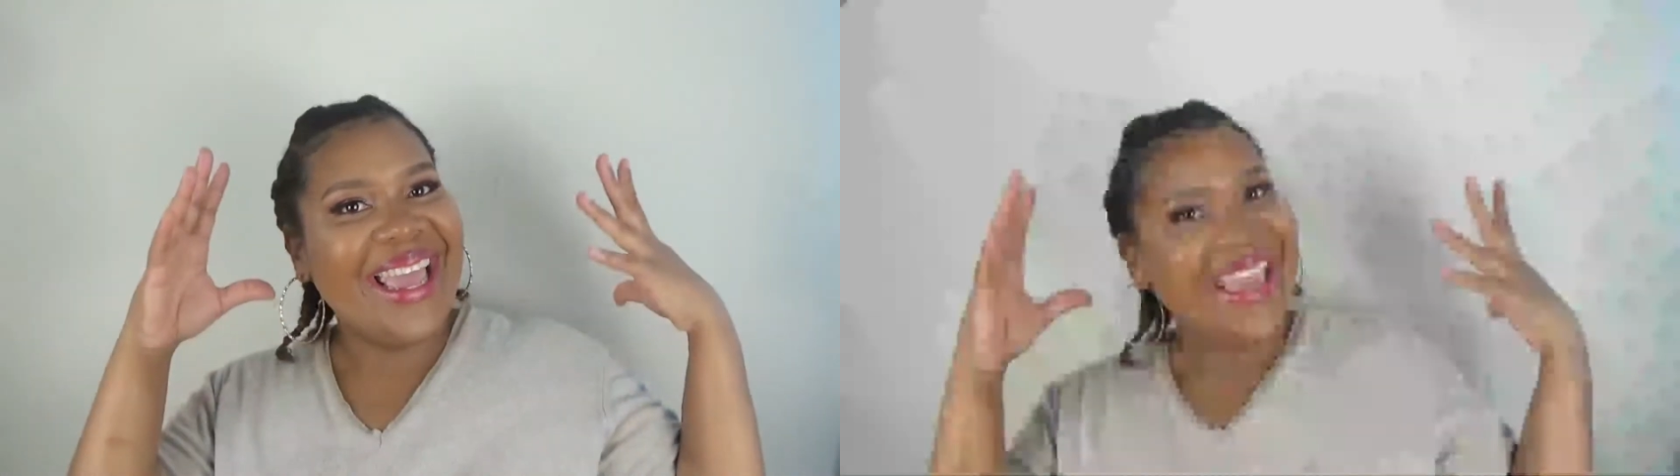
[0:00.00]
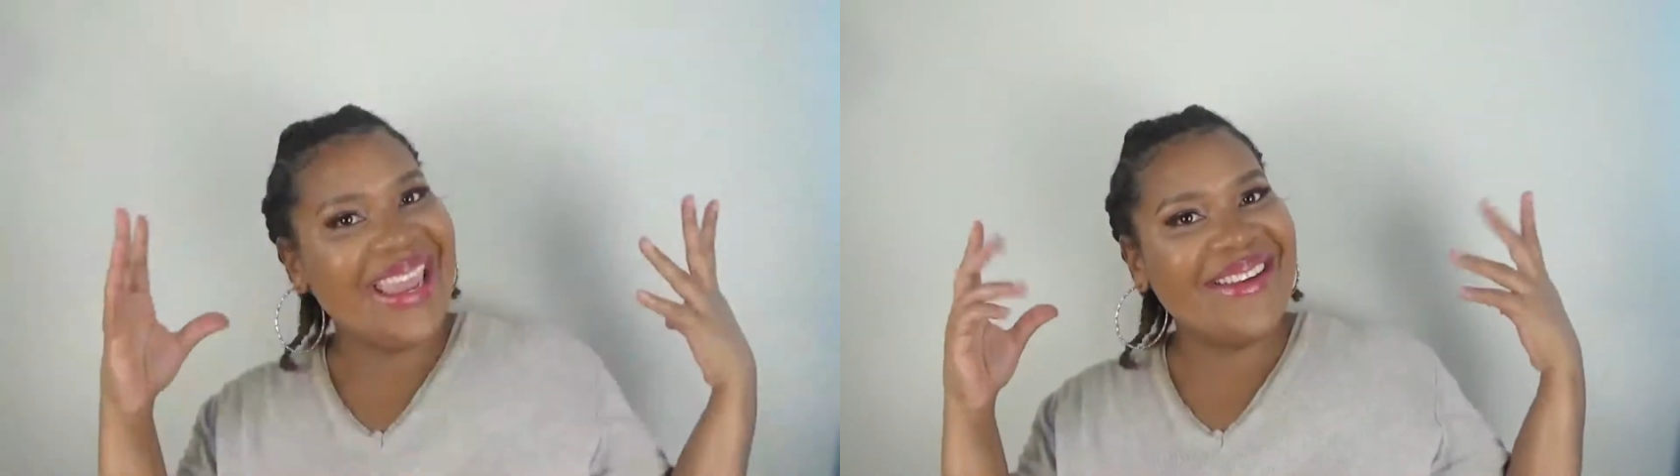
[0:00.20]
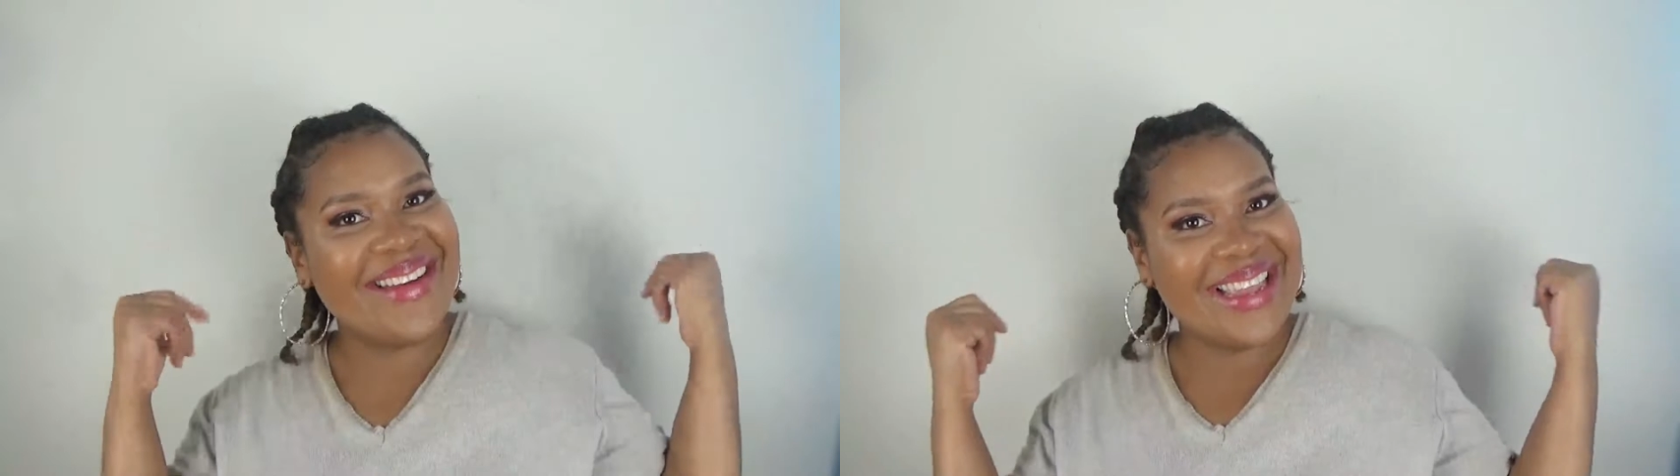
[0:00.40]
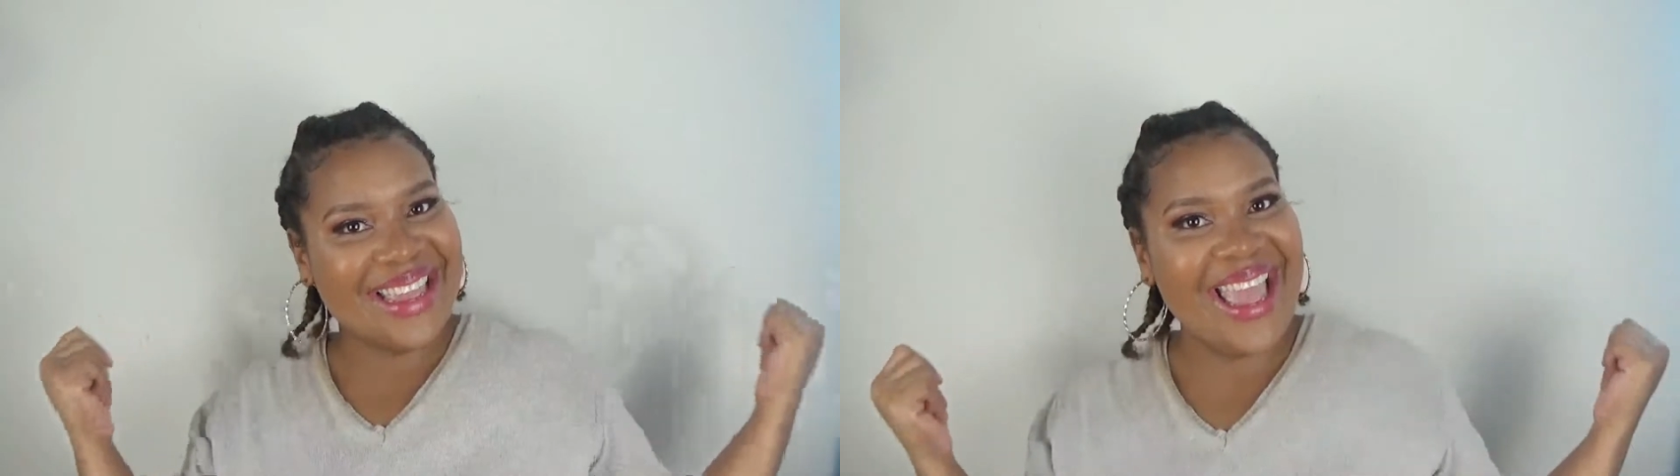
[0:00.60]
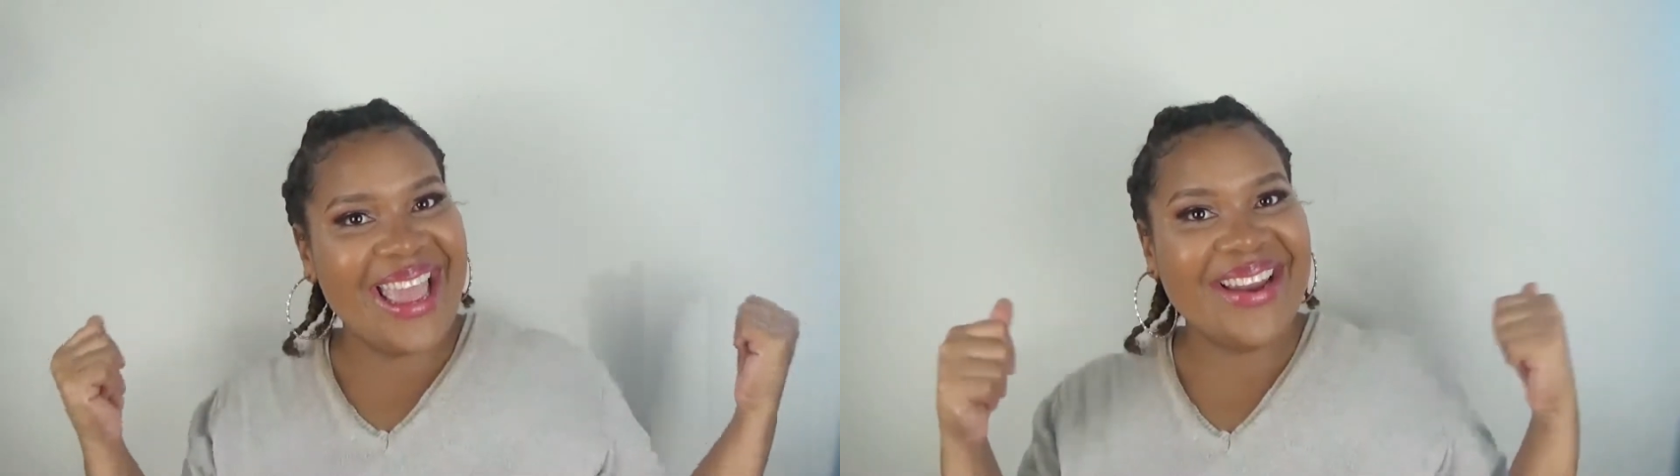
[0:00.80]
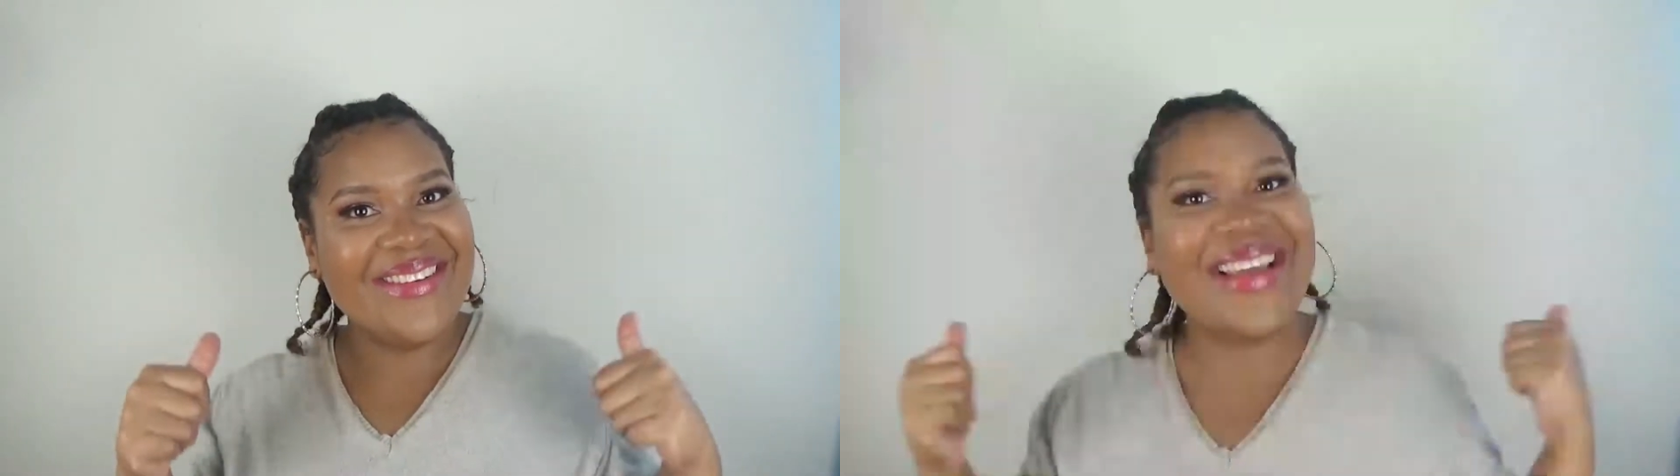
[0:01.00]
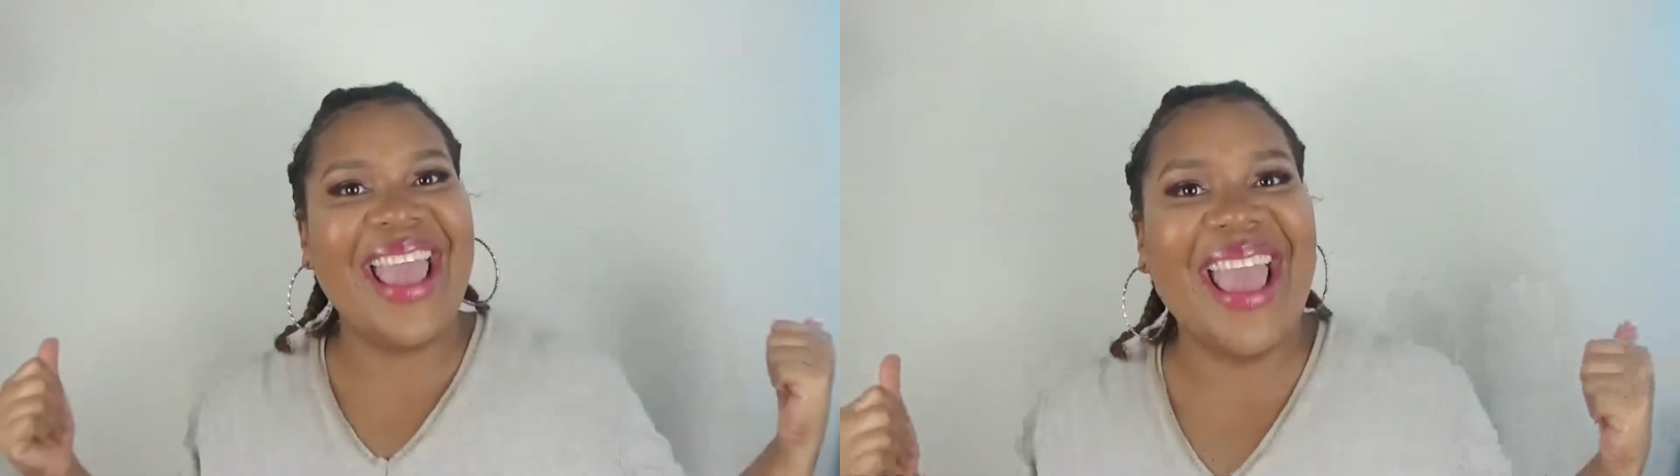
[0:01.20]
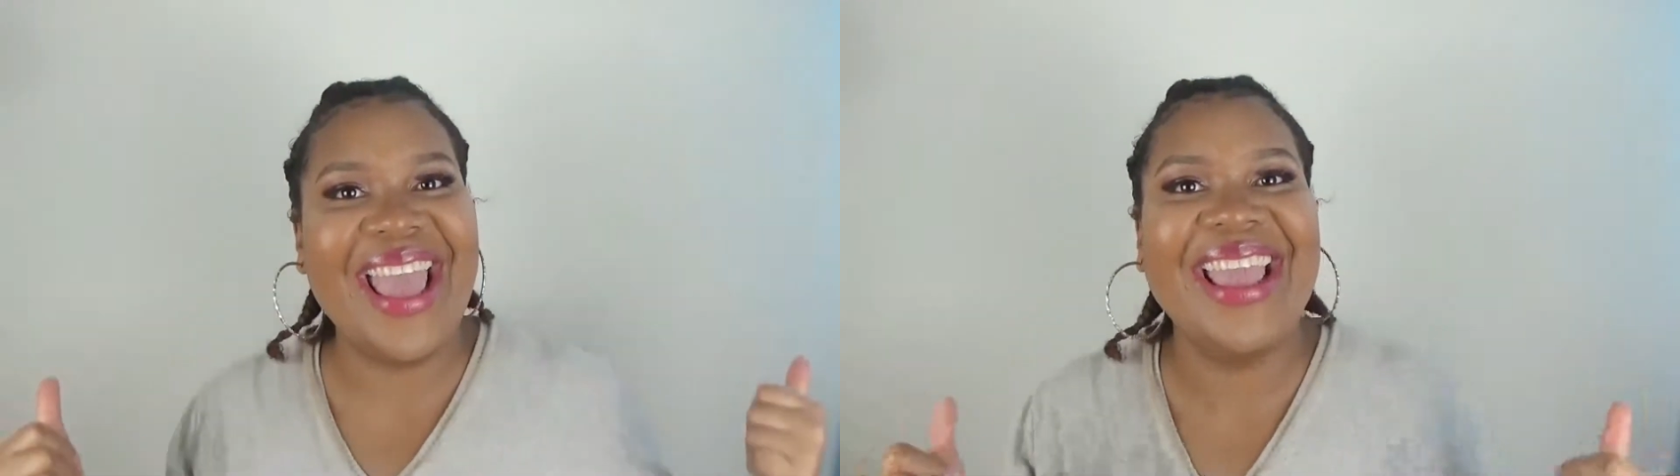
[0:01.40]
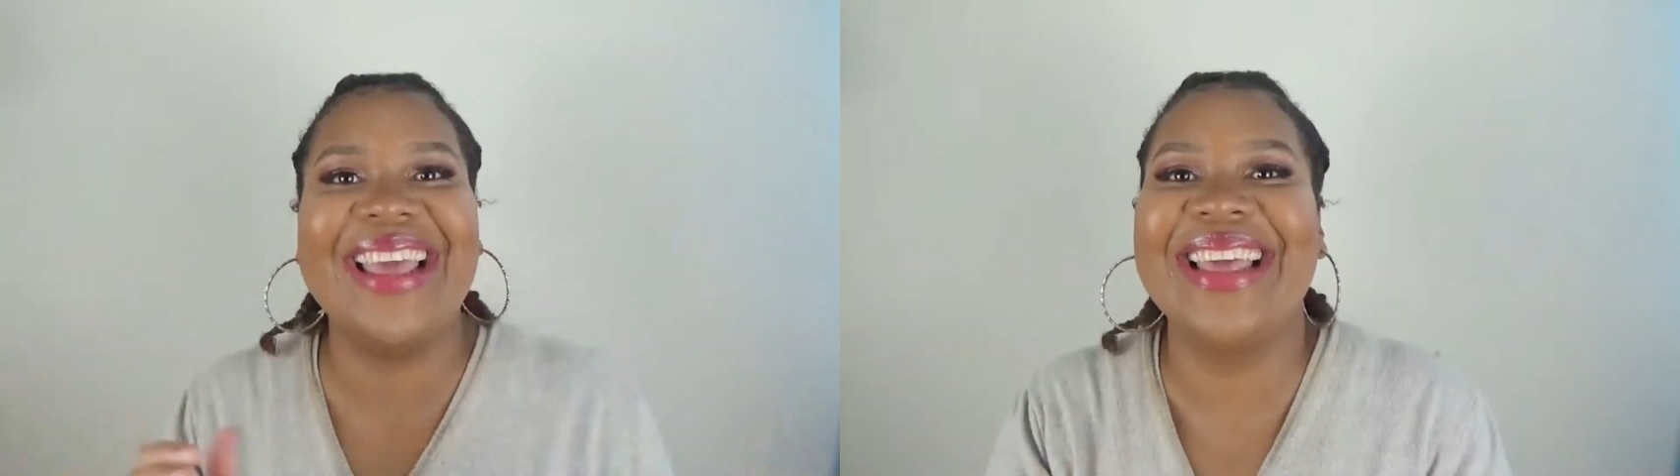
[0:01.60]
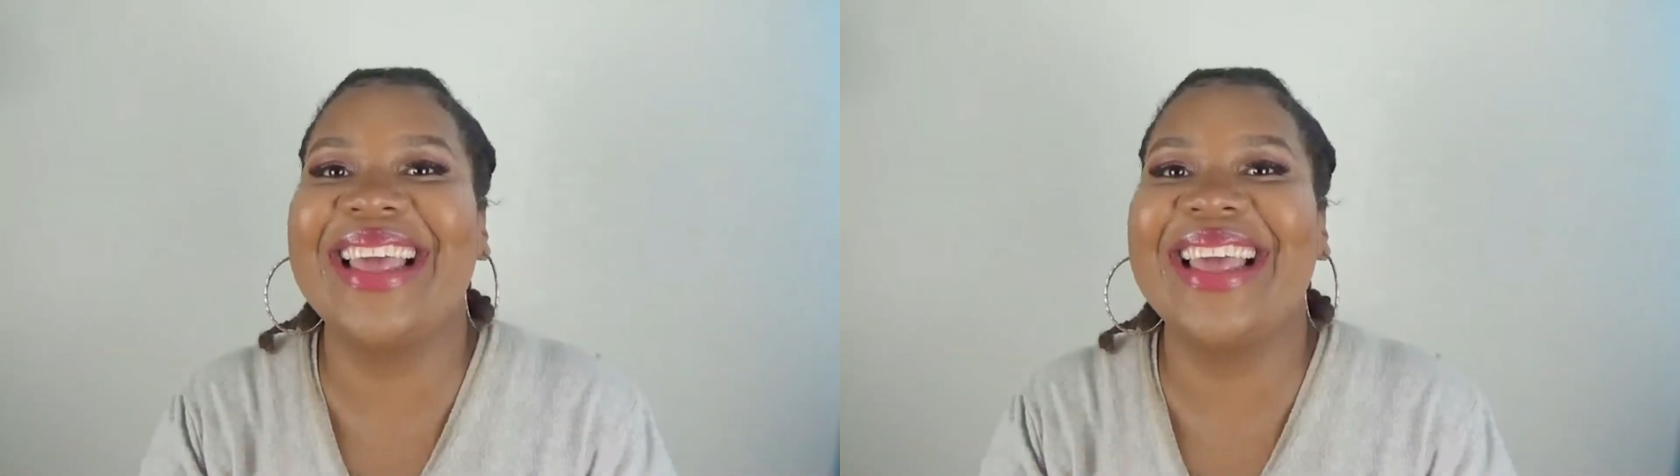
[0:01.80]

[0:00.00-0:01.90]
here again. Okay.